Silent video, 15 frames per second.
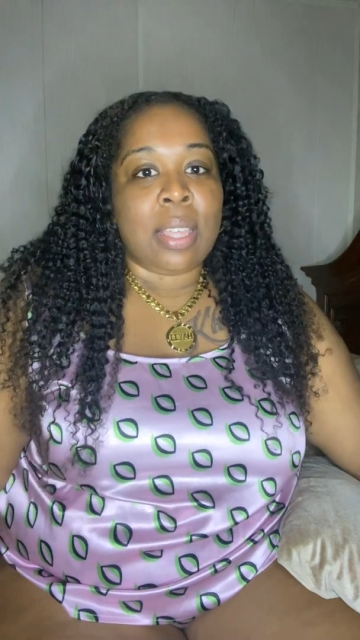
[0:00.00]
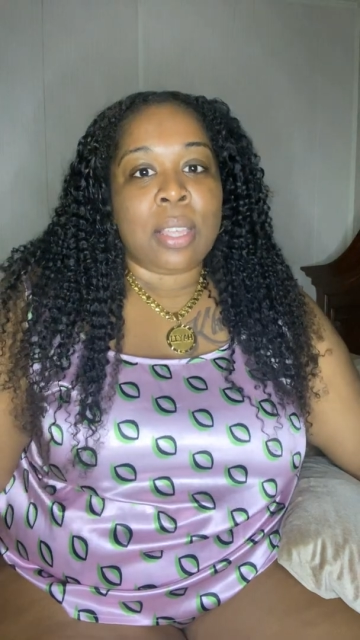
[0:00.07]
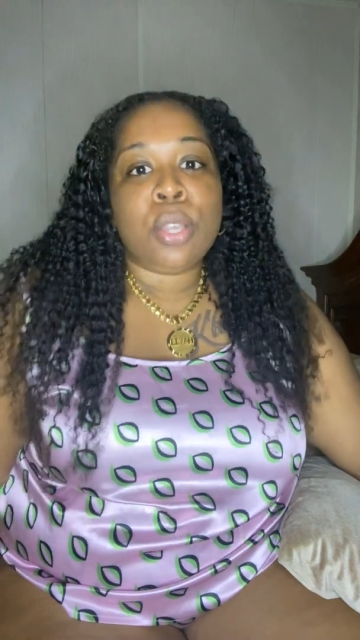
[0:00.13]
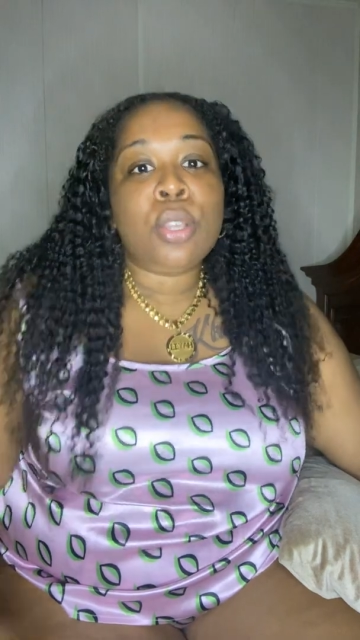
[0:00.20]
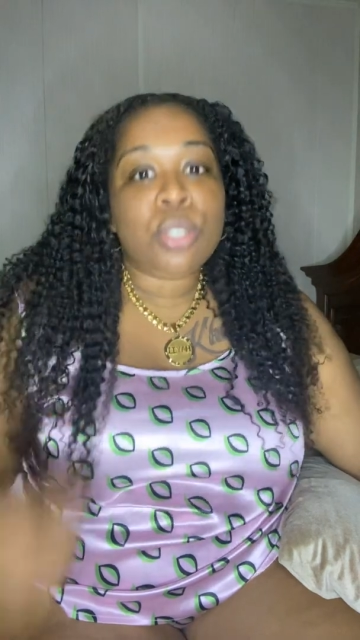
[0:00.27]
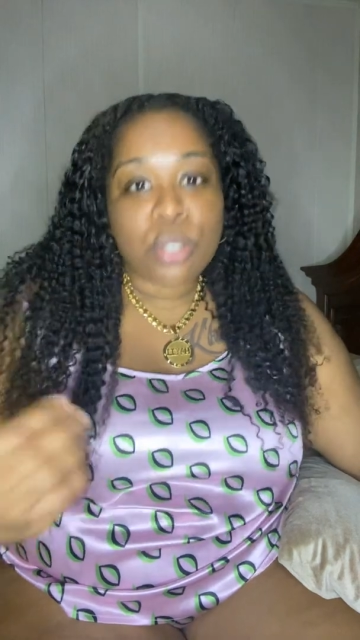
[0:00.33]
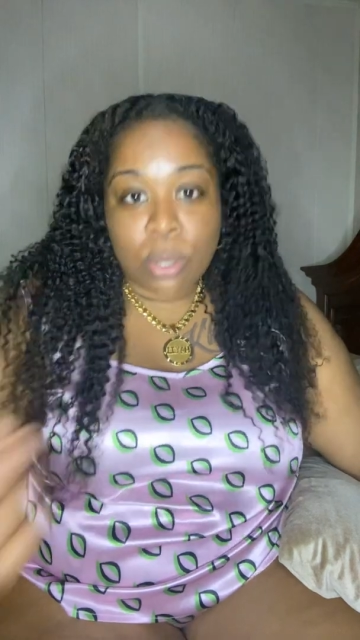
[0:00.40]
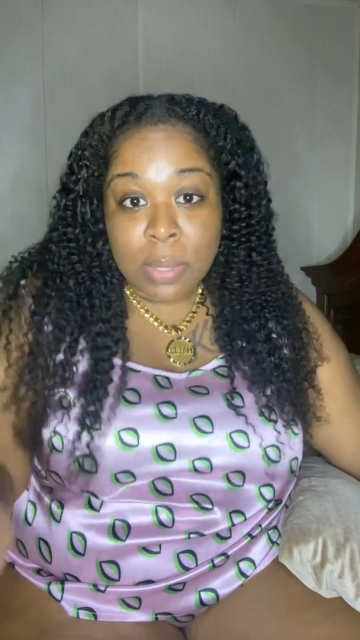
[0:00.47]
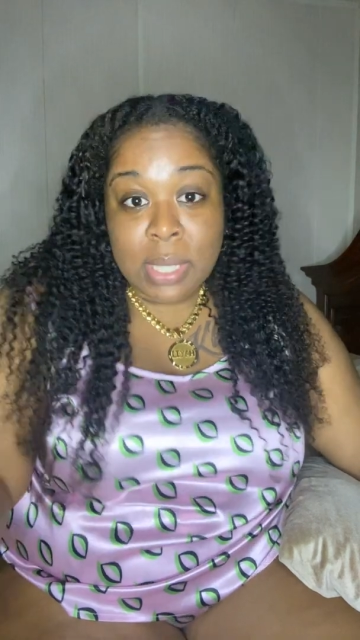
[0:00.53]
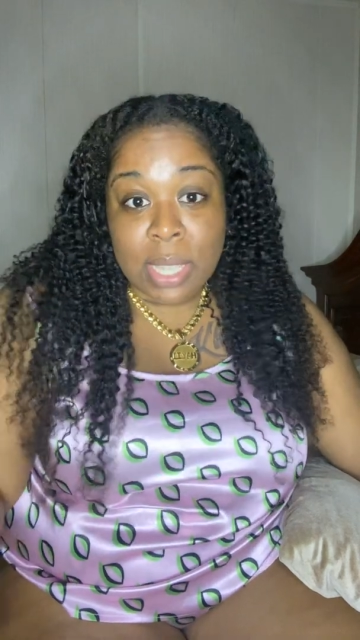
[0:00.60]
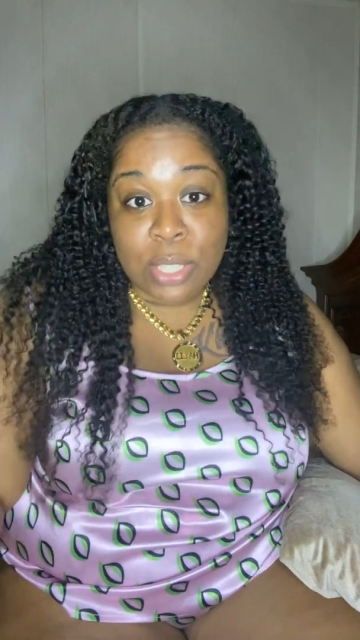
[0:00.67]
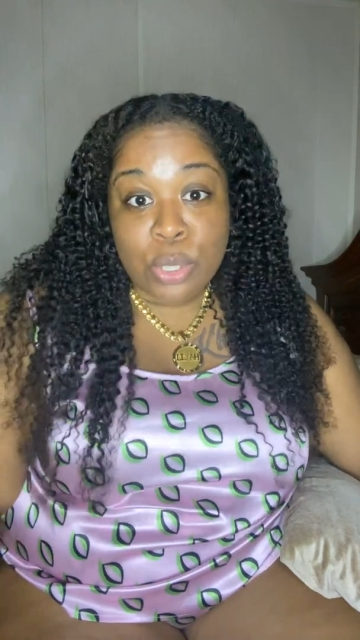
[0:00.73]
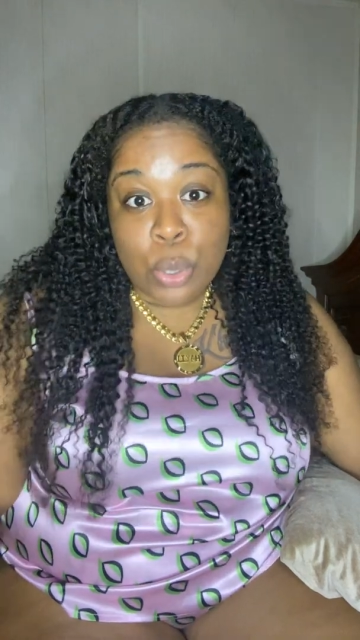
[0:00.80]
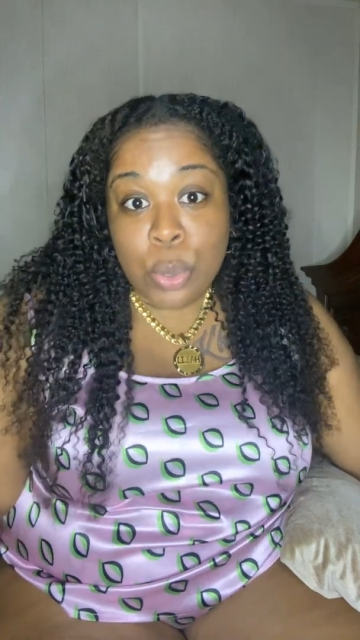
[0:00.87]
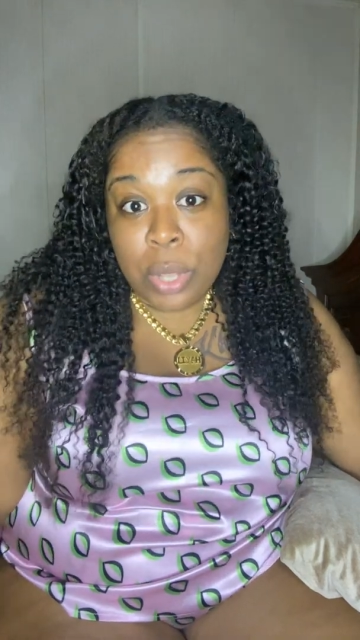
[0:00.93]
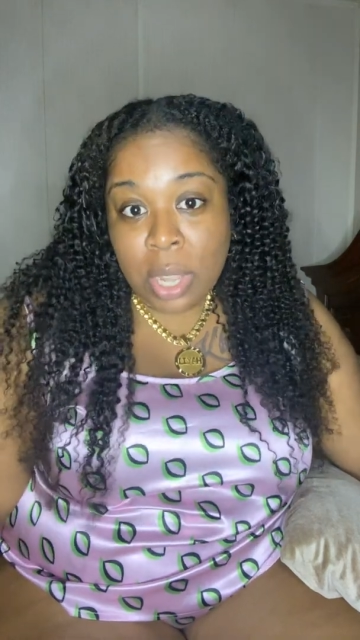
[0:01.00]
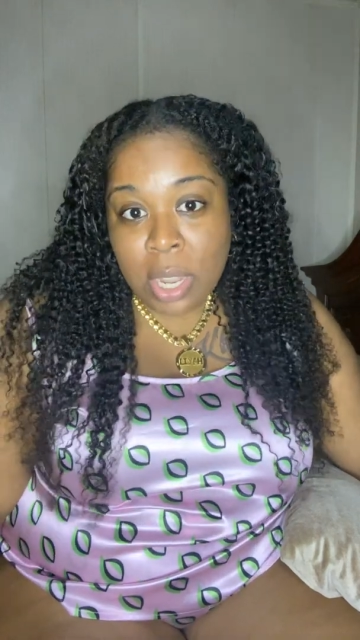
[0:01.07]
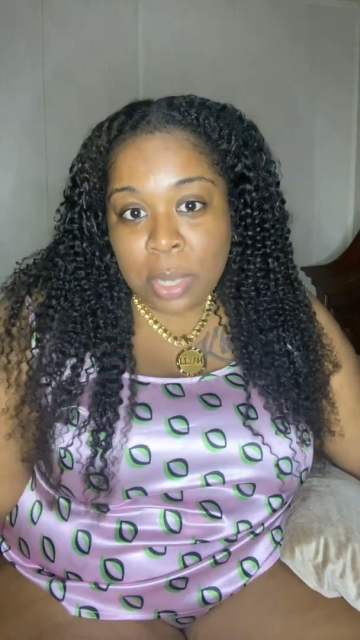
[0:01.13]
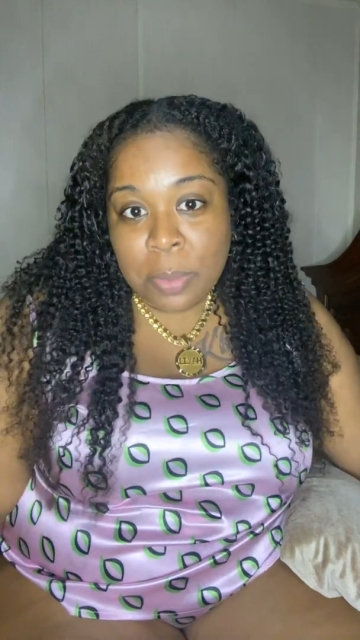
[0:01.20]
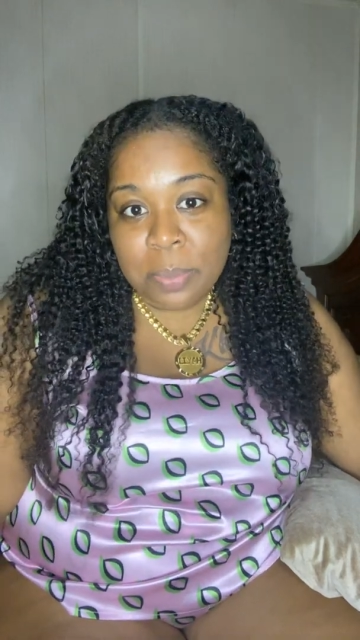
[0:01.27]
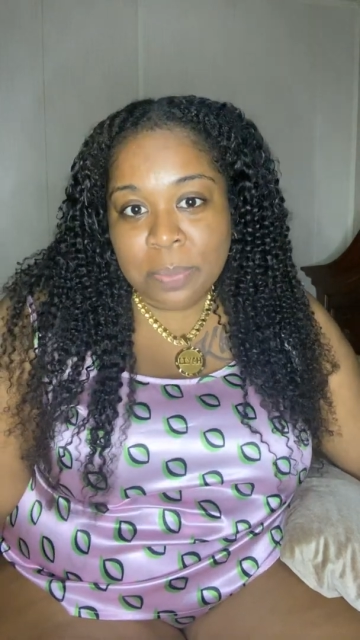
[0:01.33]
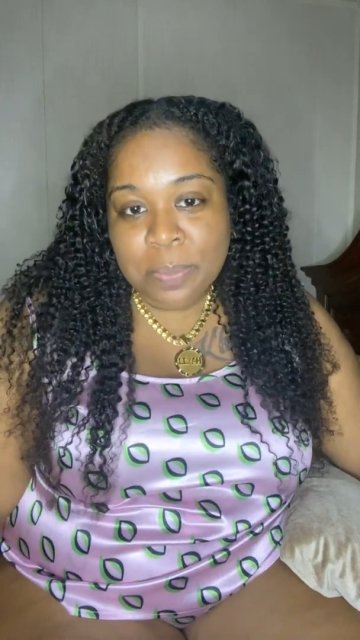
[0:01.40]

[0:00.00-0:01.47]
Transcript: So said, so done.